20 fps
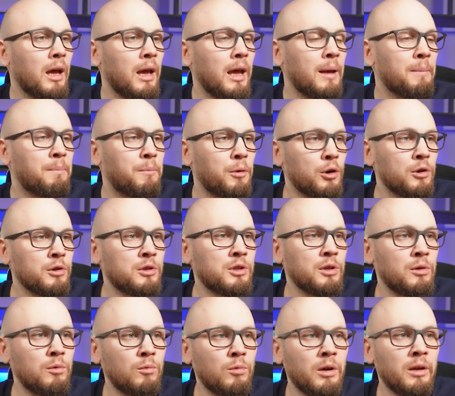a
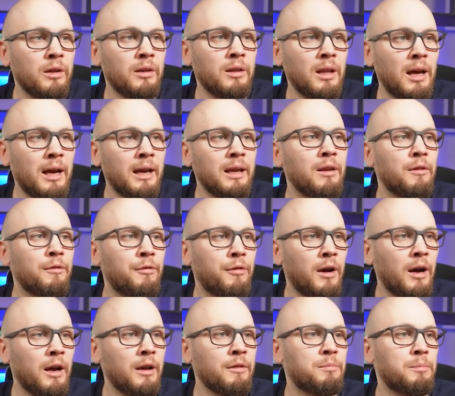person with
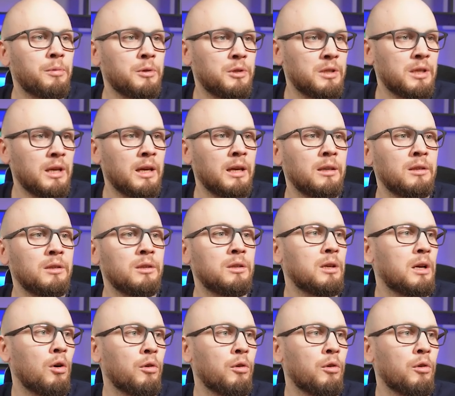95%